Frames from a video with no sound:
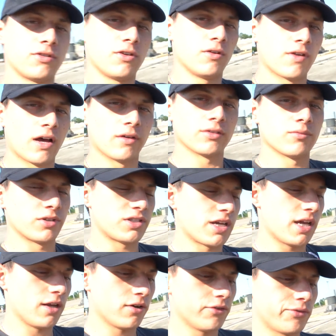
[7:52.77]
to do valves and
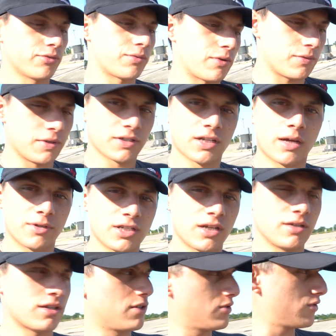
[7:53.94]
retainers, we're supposed to do a timing
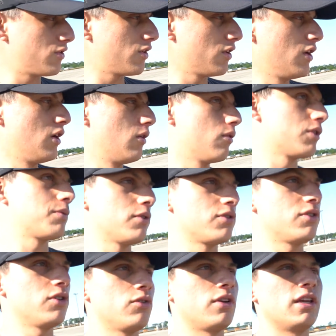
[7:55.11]
chain tensioner, we're supposed
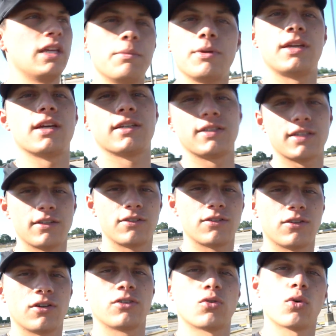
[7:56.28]
to do an EPS
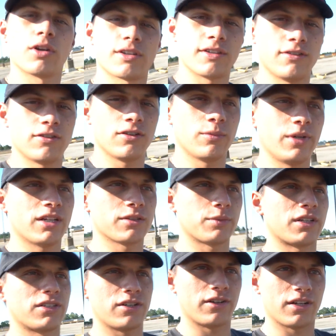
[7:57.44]
sensor, a torque sensor, because
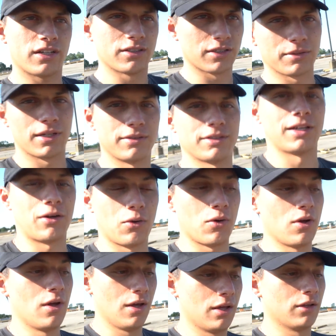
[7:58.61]
my steering sometimes like
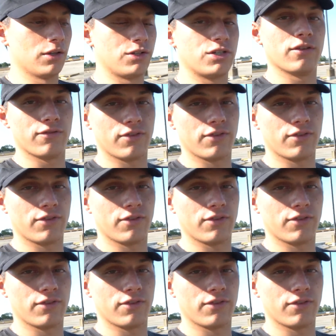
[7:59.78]
legit